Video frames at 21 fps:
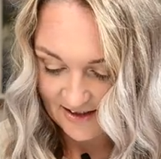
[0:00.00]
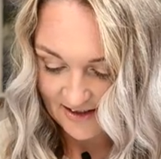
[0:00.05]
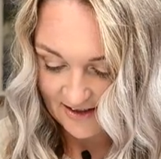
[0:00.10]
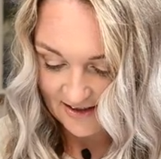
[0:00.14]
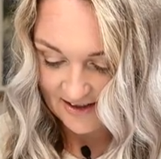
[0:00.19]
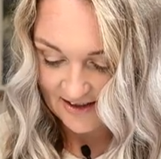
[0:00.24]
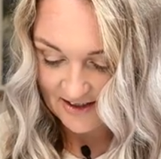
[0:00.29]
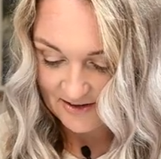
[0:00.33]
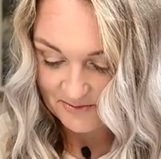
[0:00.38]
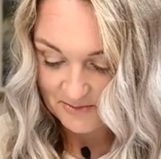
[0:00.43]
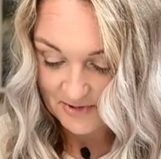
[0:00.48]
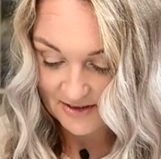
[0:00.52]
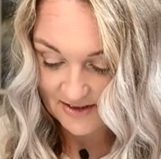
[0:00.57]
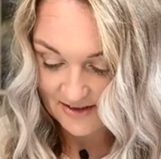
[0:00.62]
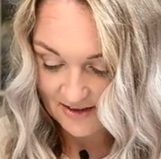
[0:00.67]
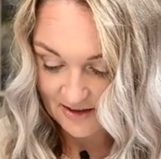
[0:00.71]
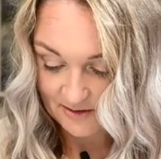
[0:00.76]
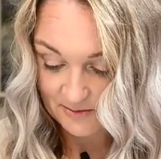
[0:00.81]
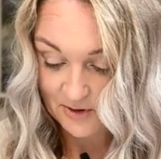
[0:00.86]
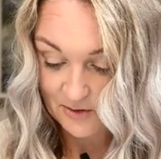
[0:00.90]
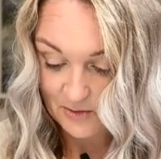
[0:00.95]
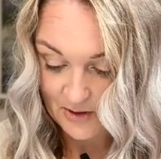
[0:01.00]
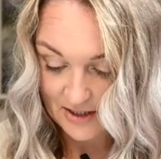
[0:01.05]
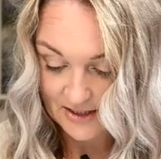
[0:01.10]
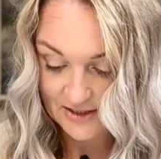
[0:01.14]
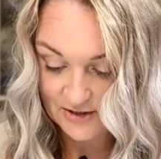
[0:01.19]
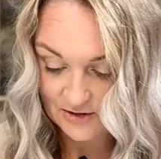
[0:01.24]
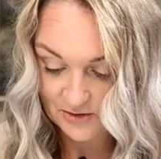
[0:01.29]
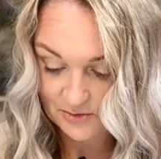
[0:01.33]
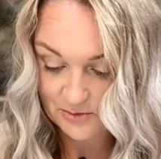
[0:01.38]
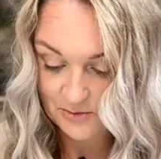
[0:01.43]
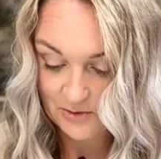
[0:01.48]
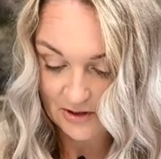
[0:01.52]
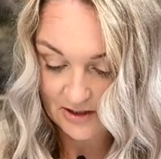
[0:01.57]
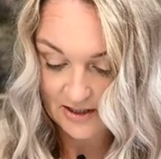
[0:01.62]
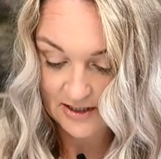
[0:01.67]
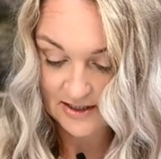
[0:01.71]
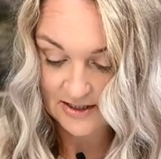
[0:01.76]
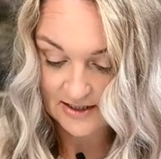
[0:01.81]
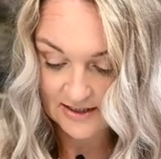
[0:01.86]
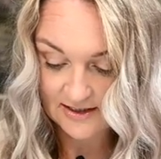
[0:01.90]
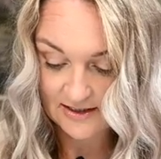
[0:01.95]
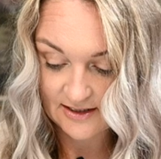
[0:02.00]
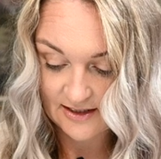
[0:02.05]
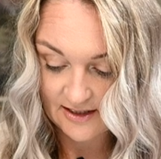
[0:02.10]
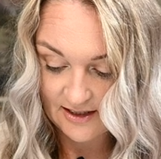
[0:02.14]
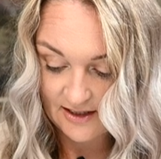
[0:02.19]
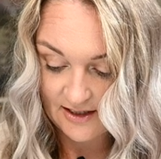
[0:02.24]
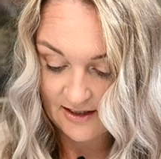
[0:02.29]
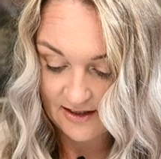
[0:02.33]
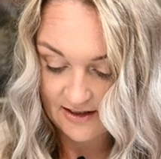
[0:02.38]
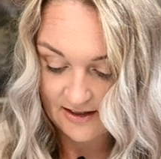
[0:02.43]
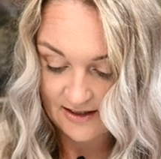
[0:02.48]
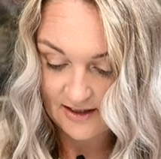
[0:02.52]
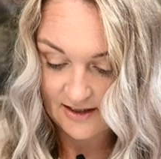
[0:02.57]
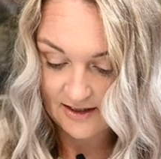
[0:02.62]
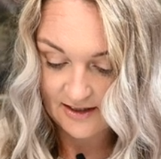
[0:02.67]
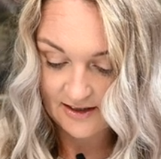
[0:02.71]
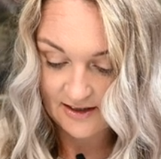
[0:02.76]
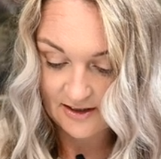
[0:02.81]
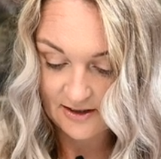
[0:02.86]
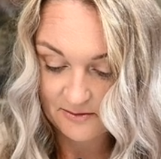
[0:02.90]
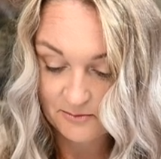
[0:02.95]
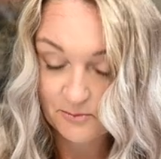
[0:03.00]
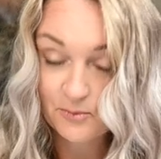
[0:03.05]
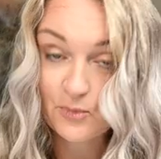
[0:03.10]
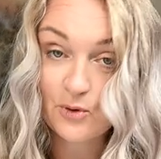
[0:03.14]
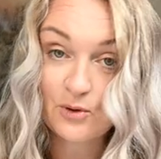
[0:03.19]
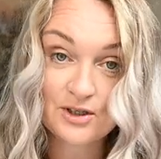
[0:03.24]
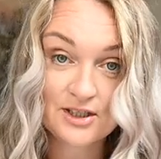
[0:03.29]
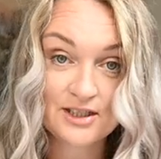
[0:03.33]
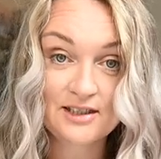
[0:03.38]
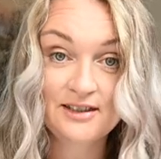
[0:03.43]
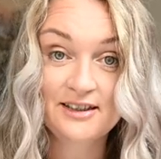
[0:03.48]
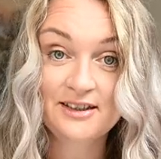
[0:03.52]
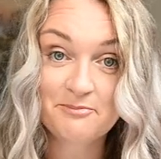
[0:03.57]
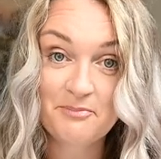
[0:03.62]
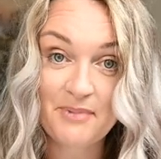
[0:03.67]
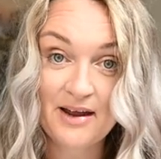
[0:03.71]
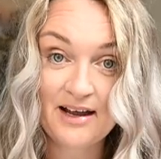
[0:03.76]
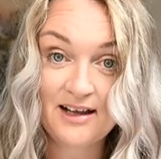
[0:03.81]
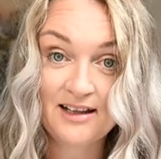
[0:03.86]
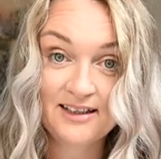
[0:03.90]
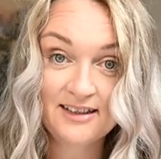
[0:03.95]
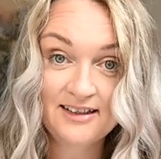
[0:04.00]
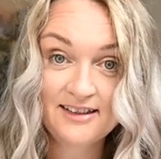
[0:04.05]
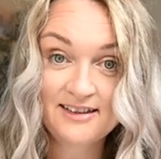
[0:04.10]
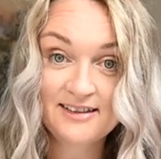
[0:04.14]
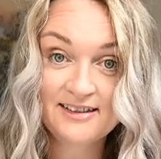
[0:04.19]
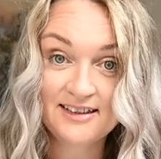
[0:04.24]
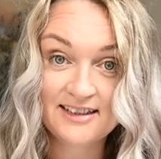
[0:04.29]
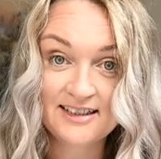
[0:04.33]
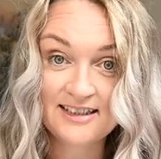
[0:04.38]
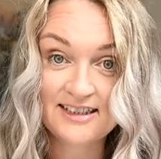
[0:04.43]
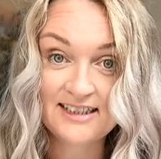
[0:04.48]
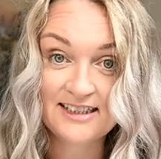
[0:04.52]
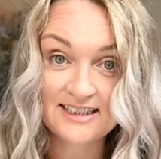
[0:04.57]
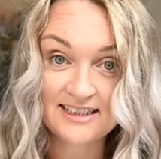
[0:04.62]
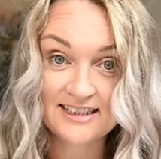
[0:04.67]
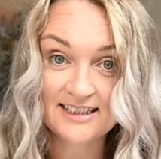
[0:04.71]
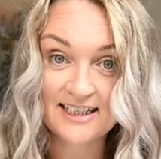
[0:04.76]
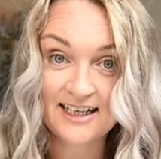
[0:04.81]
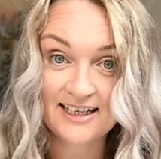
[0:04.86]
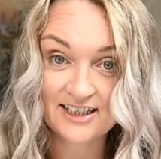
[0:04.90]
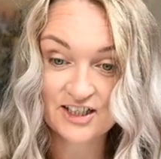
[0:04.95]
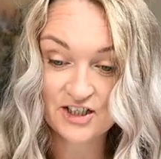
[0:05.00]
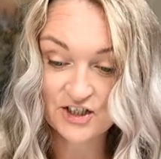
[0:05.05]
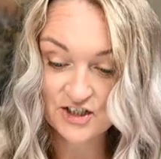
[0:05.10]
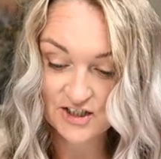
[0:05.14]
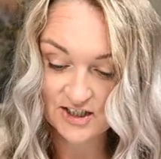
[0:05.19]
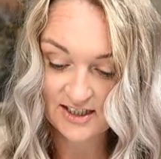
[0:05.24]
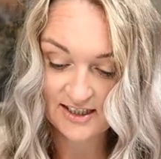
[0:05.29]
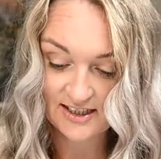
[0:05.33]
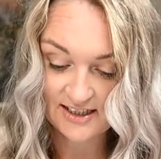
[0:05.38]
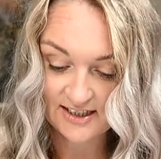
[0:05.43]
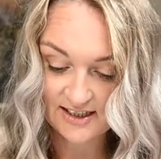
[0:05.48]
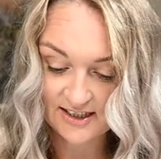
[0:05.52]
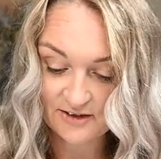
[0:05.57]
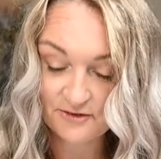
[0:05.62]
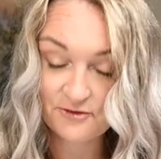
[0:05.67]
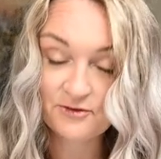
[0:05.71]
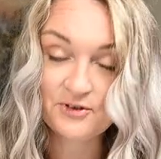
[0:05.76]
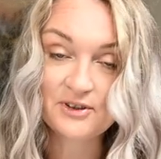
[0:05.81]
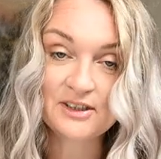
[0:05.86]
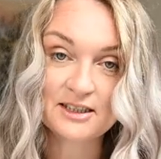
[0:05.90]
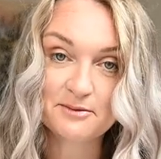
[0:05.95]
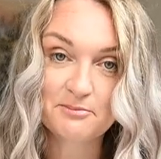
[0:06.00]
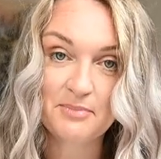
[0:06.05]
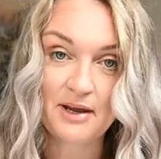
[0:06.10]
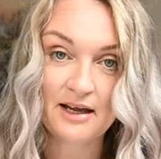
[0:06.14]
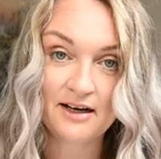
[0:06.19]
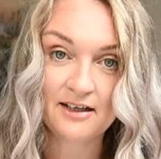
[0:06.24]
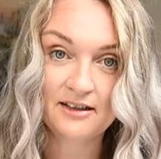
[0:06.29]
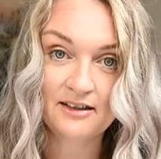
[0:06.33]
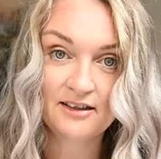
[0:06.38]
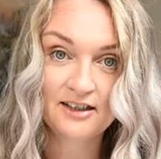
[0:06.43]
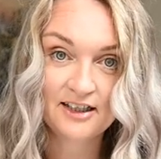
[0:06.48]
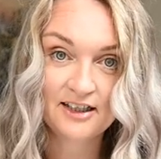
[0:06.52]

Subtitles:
But I'm quite surprised that porcelain palette actually feels better.